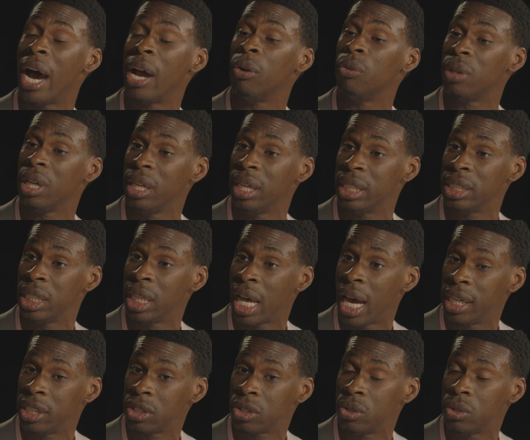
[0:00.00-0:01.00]
I don't think that's
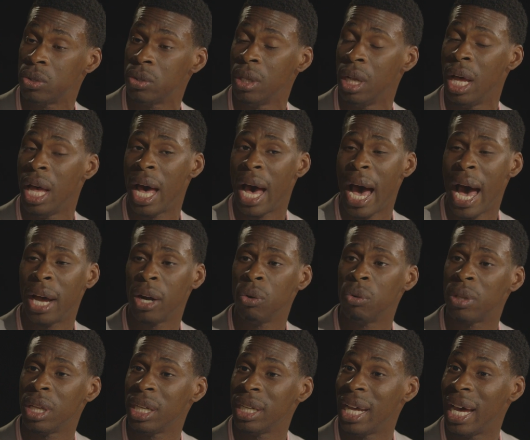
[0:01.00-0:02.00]
logical. I
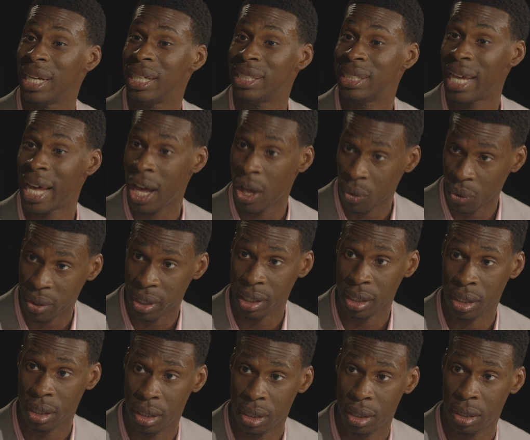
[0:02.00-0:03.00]
don't think that is healthy.